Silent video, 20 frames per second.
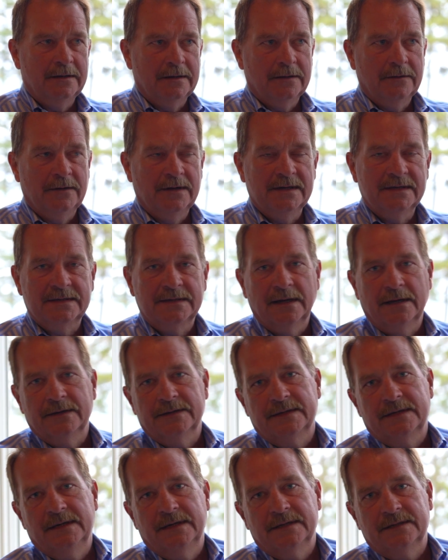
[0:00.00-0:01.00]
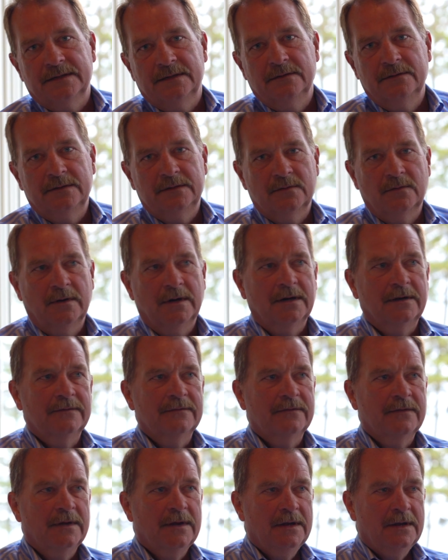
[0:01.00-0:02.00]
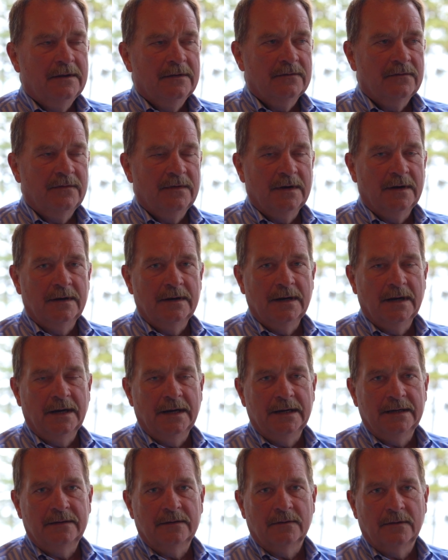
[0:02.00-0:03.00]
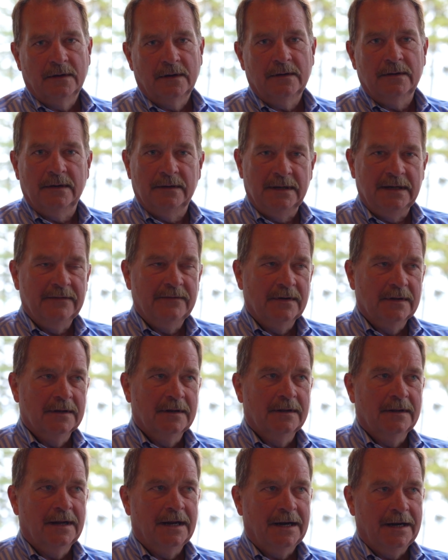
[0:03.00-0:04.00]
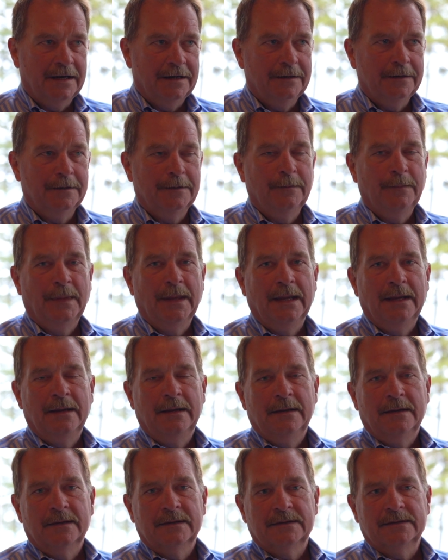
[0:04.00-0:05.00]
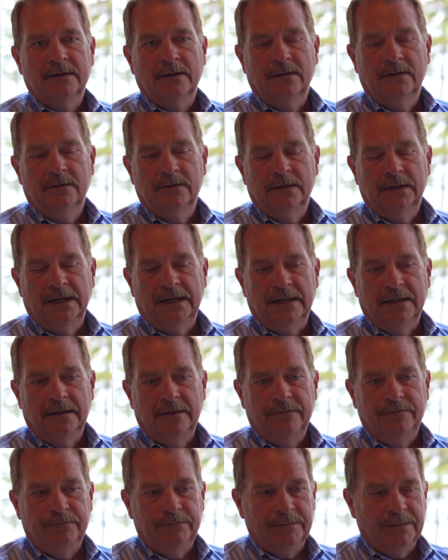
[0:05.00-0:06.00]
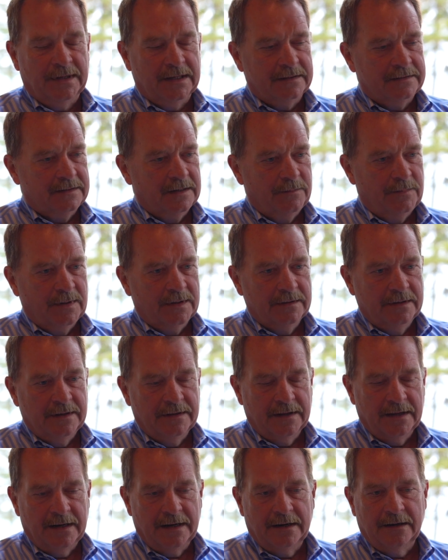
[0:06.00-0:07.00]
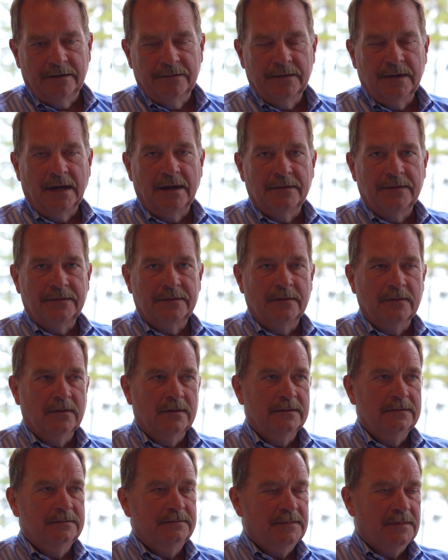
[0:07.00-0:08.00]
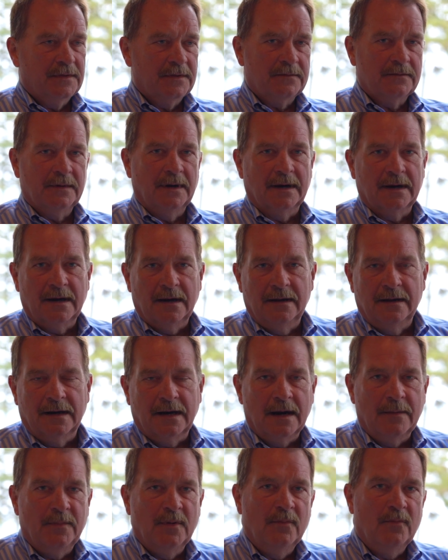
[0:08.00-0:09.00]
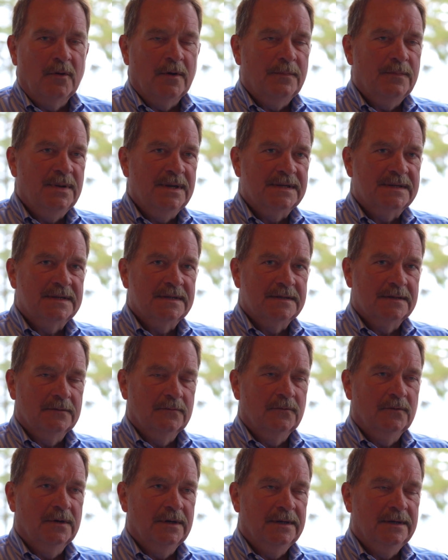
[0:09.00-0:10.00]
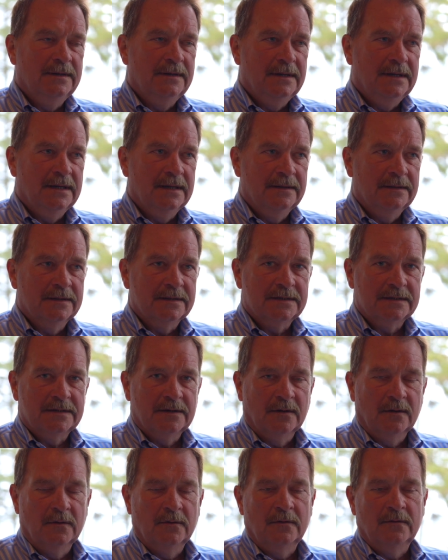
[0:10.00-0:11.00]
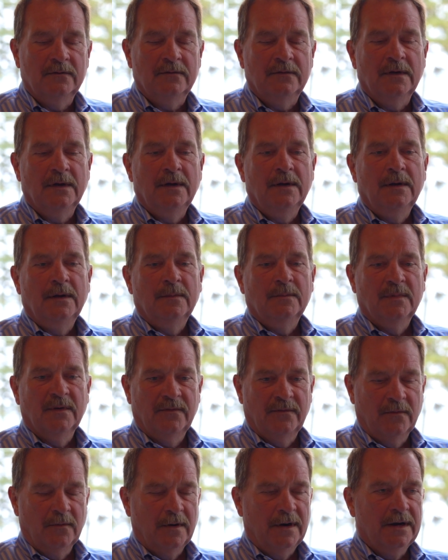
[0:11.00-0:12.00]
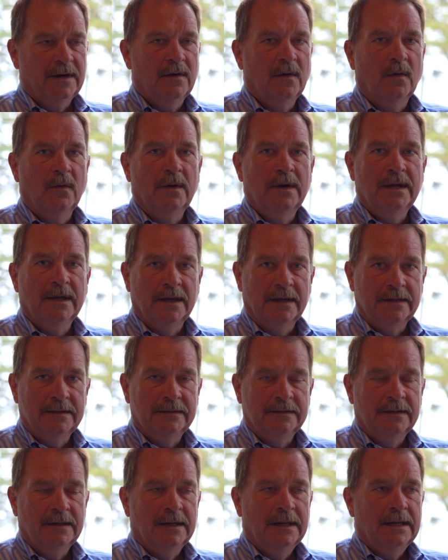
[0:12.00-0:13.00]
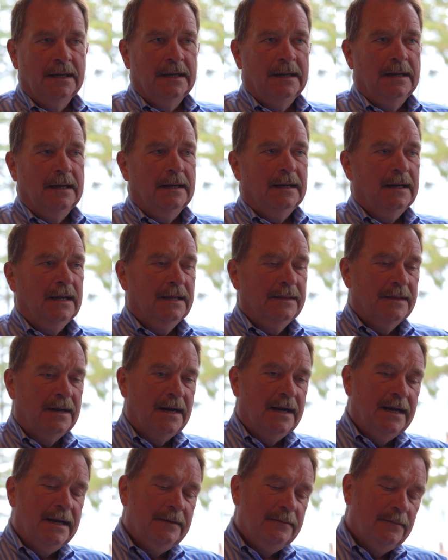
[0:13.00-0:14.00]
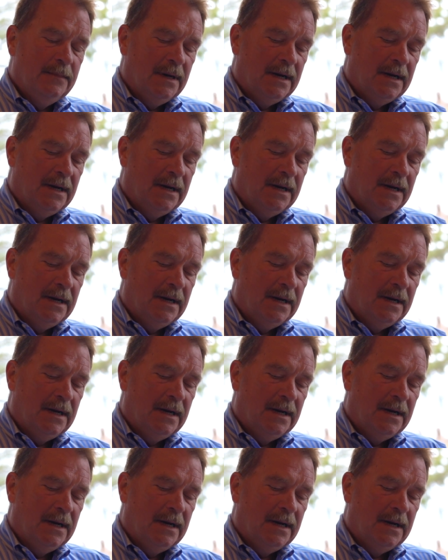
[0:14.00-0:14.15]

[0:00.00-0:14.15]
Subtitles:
degrees Celsius, 212 Fahrenheit, or even a little higher. So typically then I'll throw a couple more pieces of wood in the stove before I go in, and then I